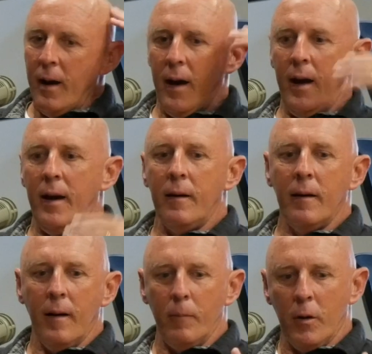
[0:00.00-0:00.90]
hey,
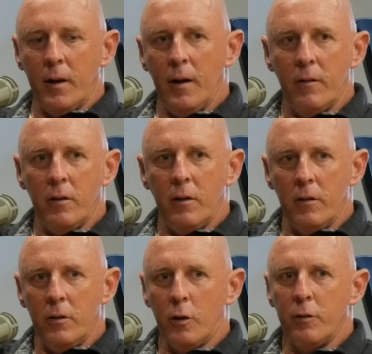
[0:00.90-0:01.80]
I'm looking at
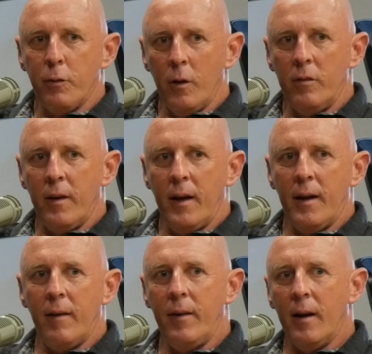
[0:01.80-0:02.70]
the George Floyd
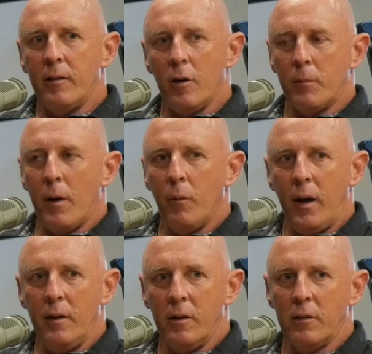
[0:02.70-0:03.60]
thing, and then I talked about
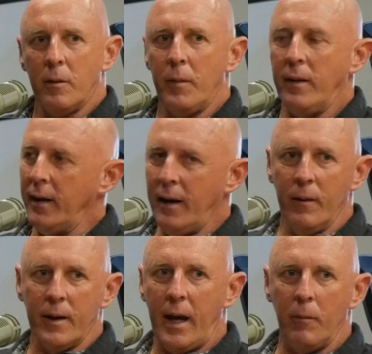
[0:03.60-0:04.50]
racism, and then
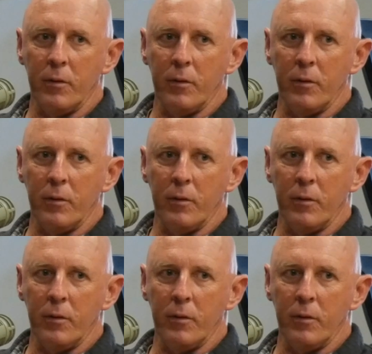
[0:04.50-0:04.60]
here it came.